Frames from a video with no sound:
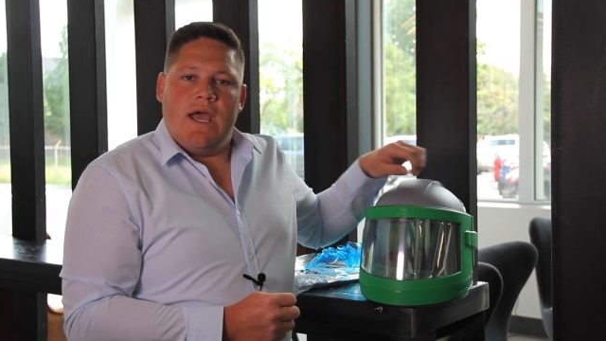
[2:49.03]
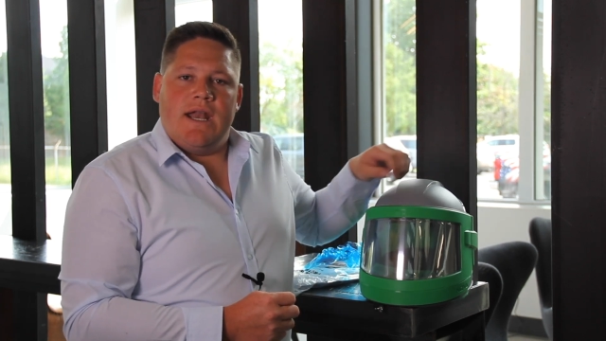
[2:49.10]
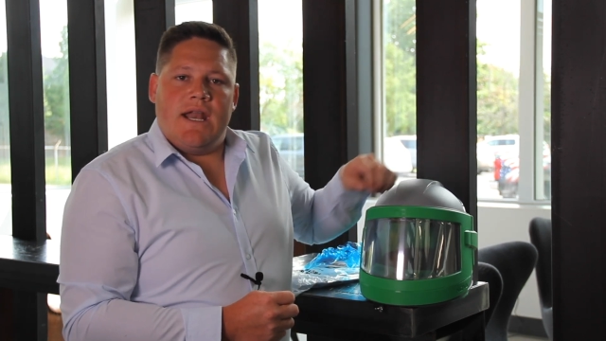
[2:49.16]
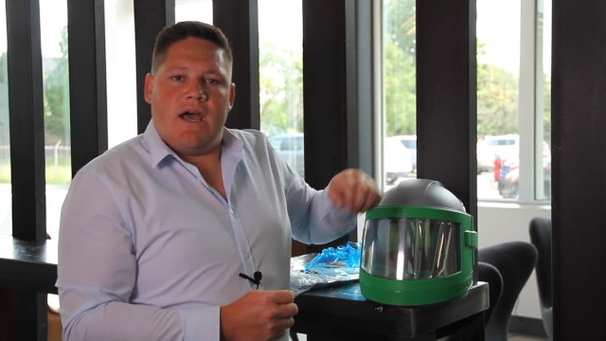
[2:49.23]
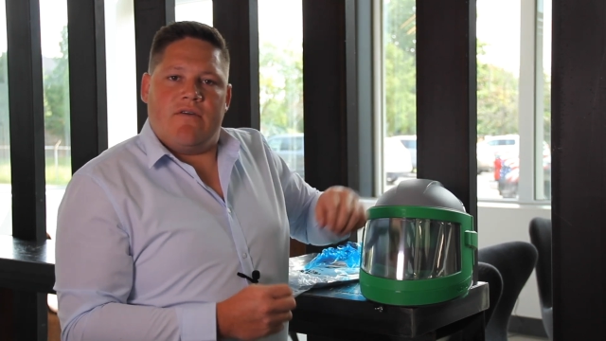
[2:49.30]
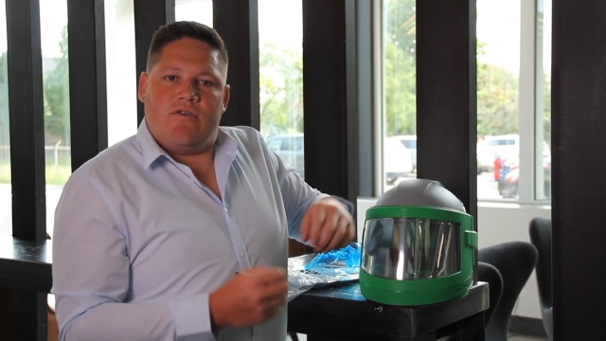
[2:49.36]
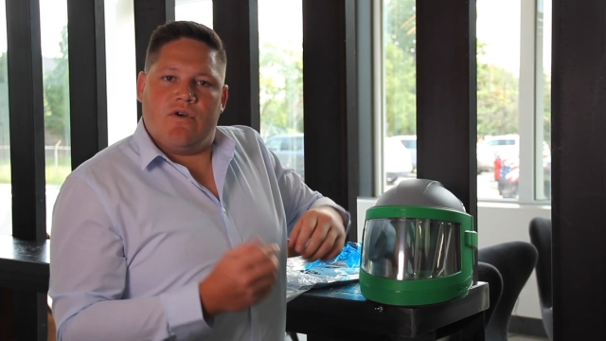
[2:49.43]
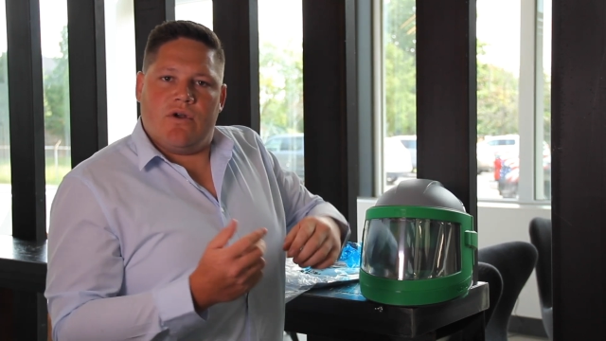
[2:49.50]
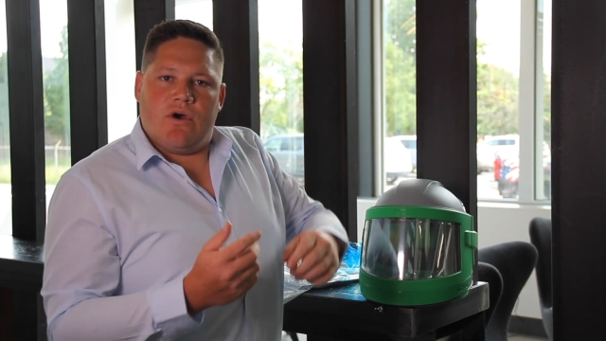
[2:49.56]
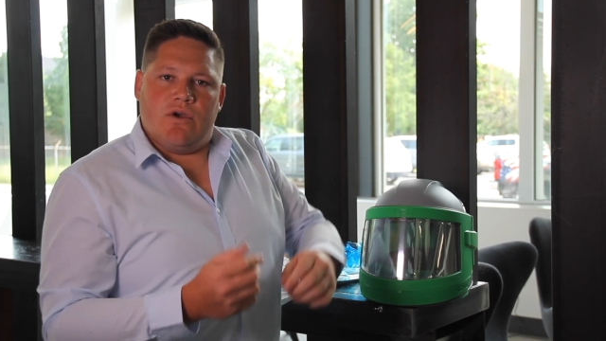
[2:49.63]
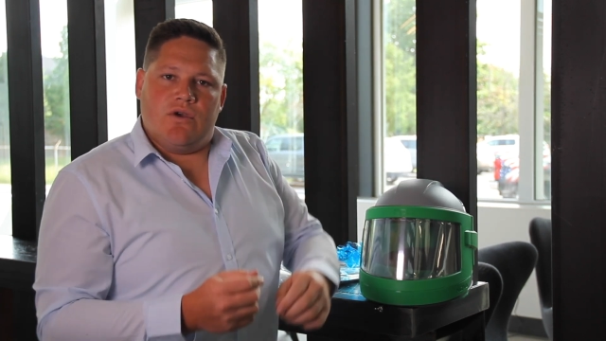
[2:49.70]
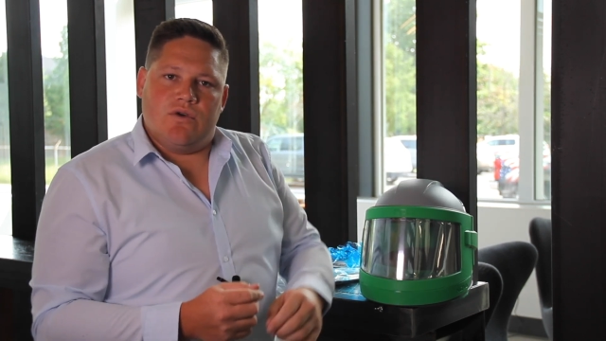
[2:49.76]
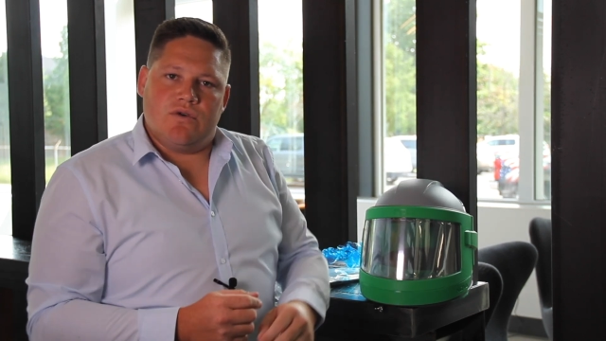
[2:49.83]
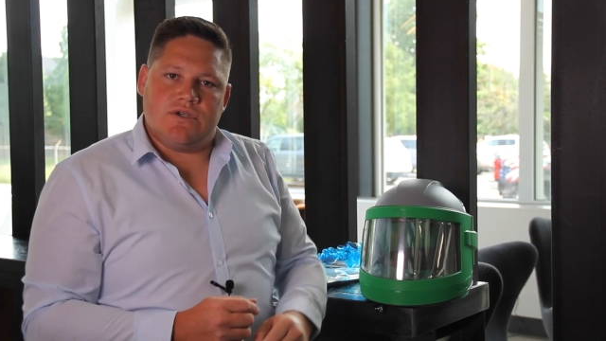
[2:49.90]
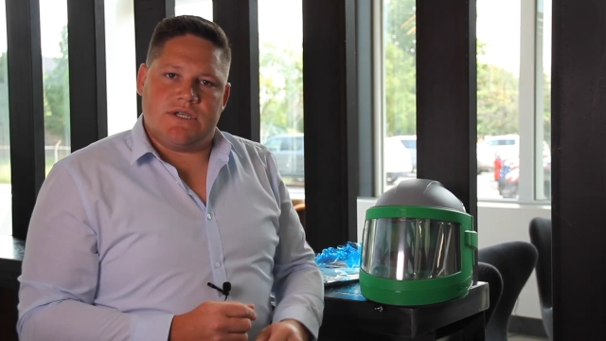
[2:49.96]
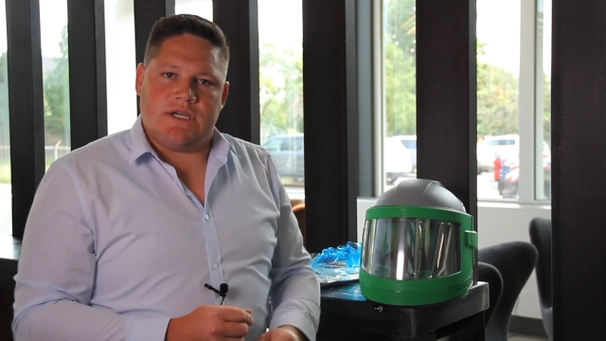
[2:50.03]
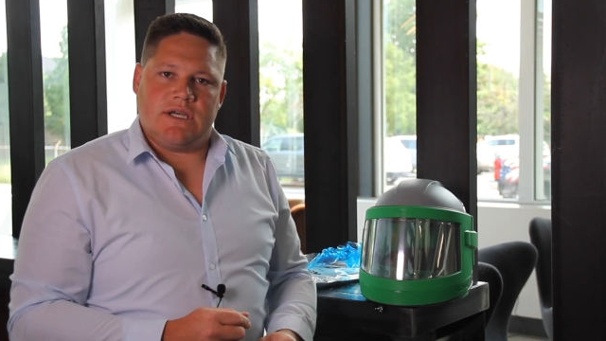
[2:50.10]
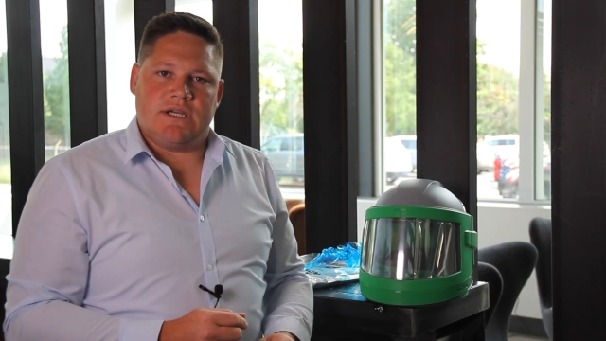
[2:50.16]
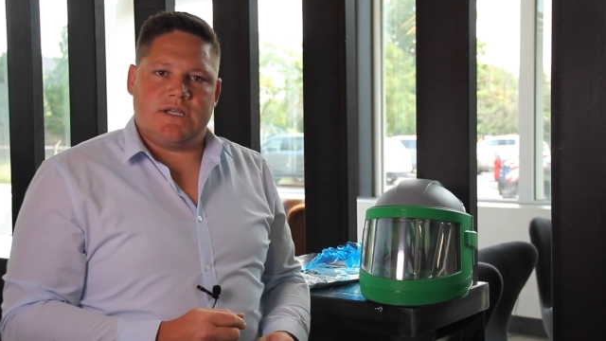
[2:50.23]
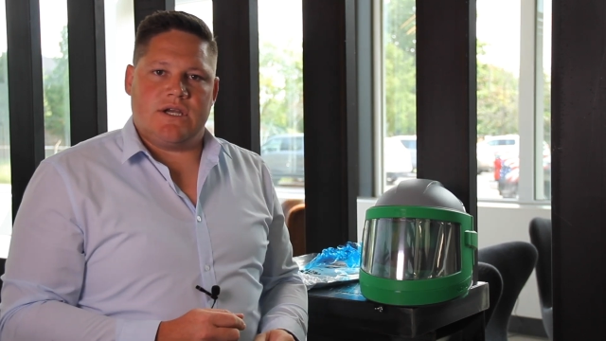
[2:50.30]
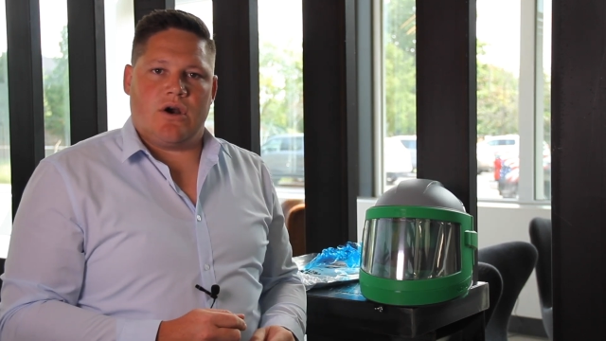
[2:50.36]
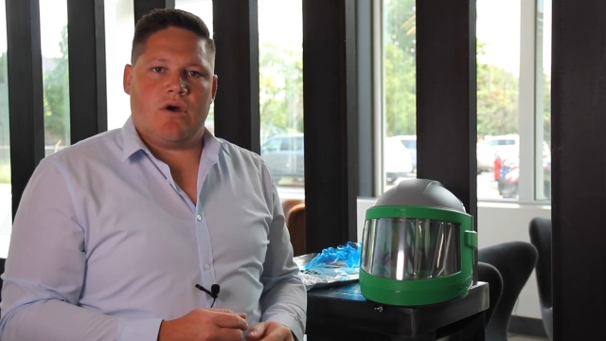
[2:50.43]
Now if you're not
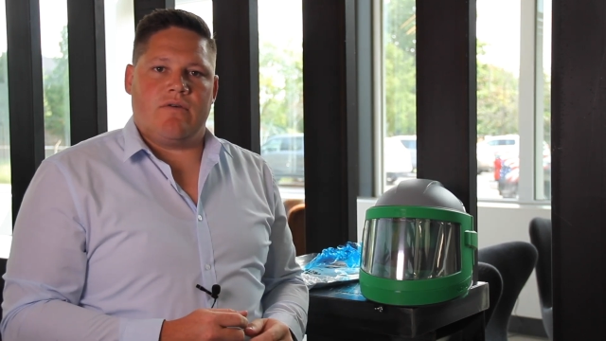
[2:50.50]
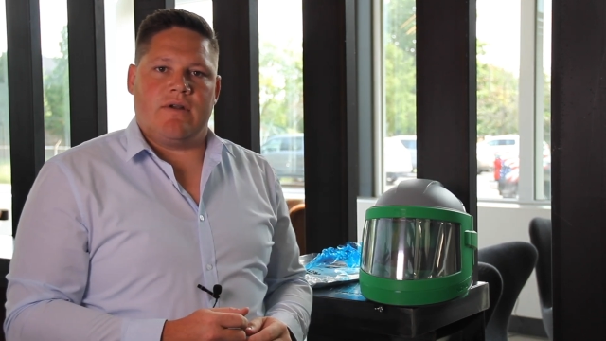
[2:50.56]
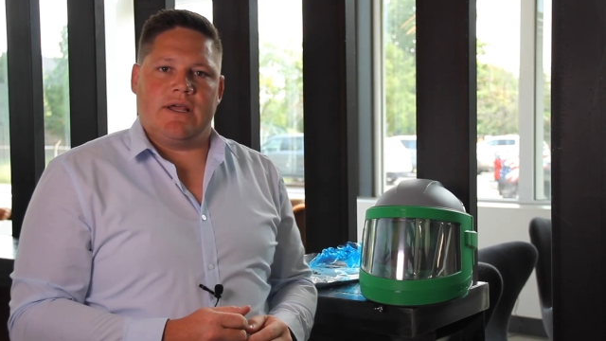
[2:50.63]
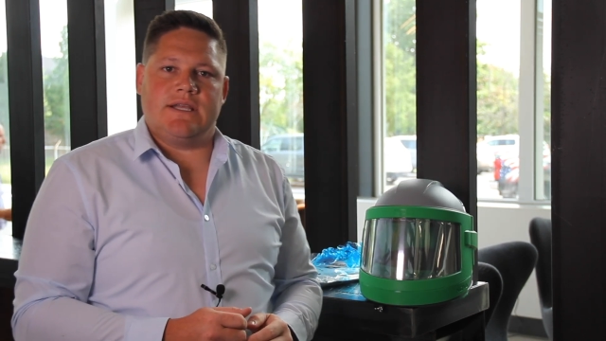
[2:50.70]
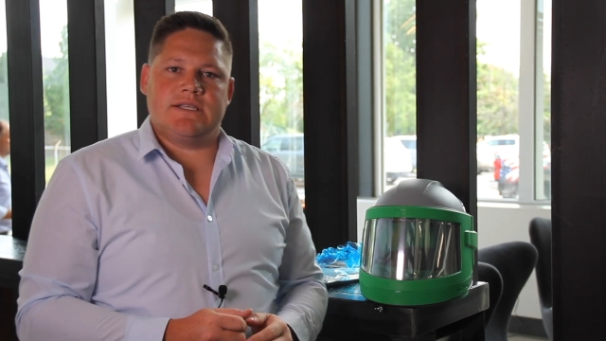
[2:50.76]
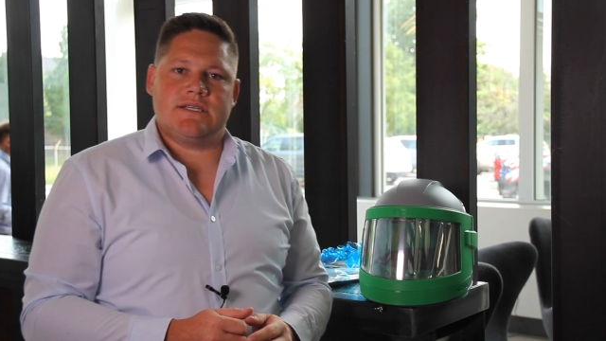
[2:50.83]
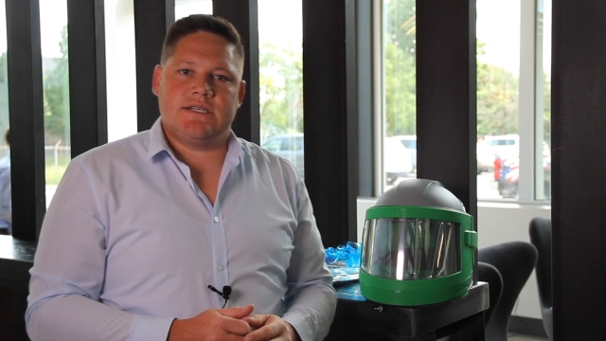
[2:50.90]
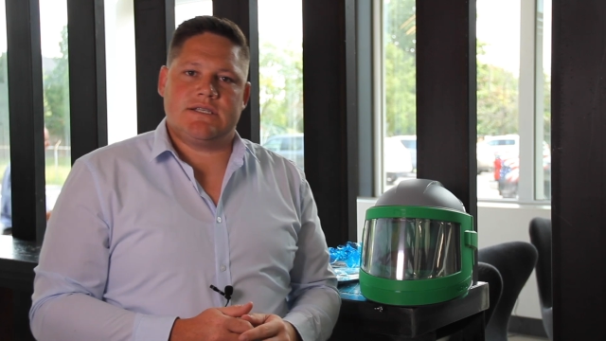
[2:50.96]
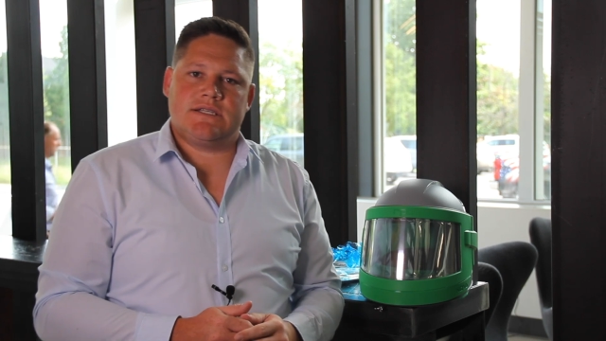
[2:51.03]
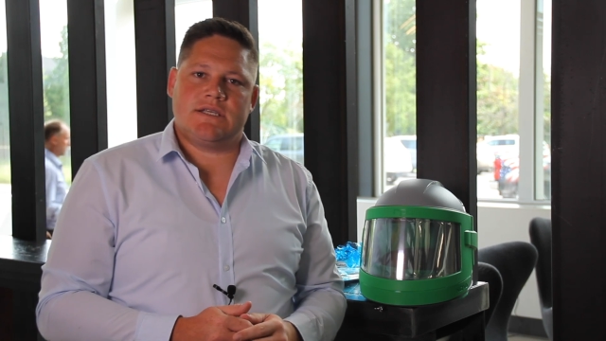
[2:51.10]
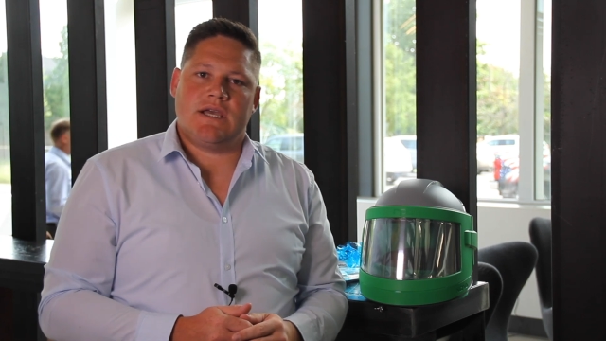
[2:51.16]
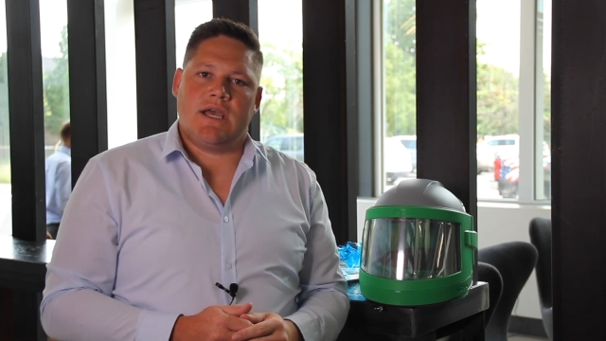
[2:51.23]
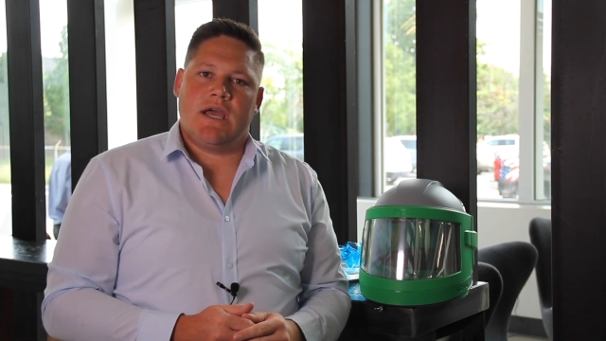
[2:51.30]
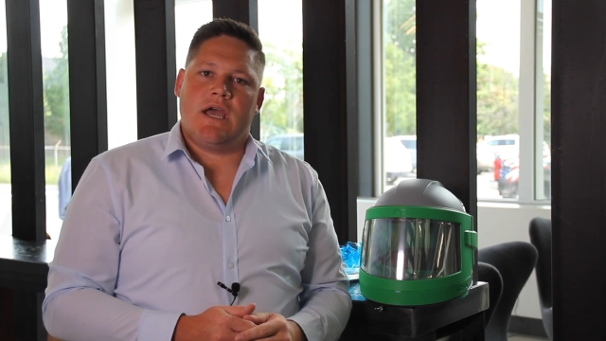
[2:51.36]
using tear-off lenses,